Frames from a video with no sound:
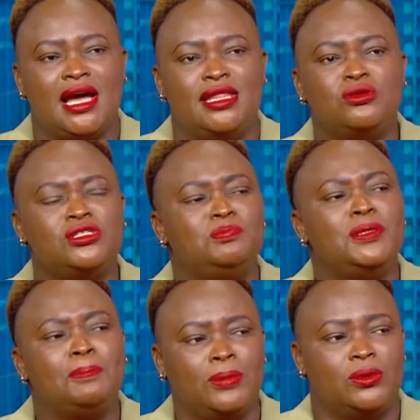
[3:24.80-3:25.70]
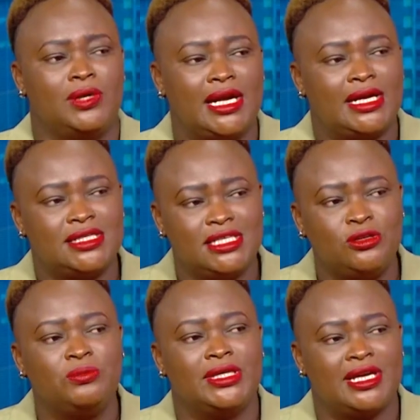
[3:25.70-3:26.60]
And those people, I can tell
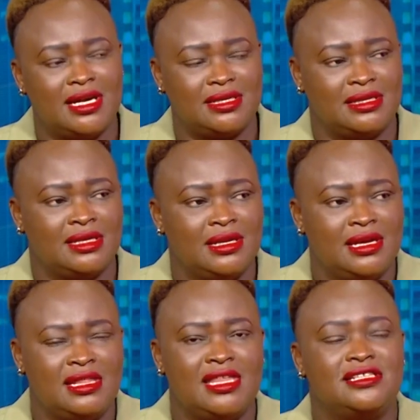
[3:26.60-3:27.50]
you, Mikari, they are